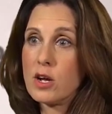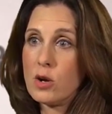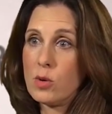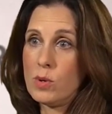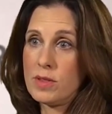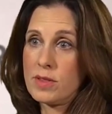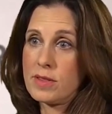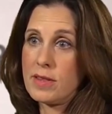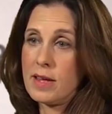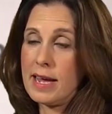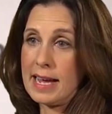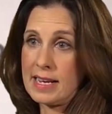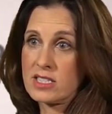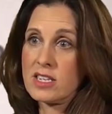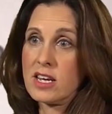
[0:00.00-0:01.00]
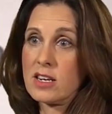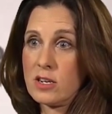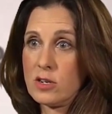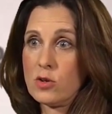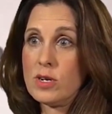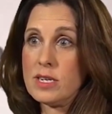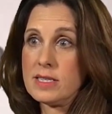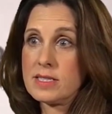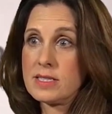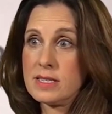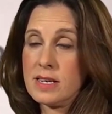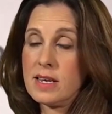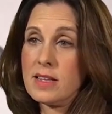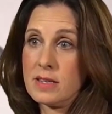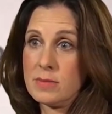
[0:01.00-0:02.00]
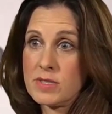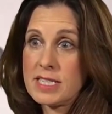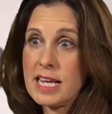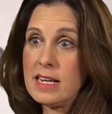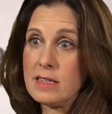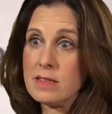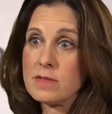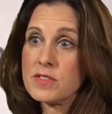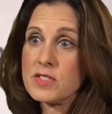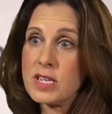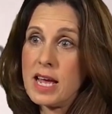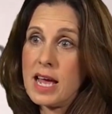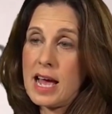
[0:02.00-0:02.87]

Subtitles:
with external lawyers themselves,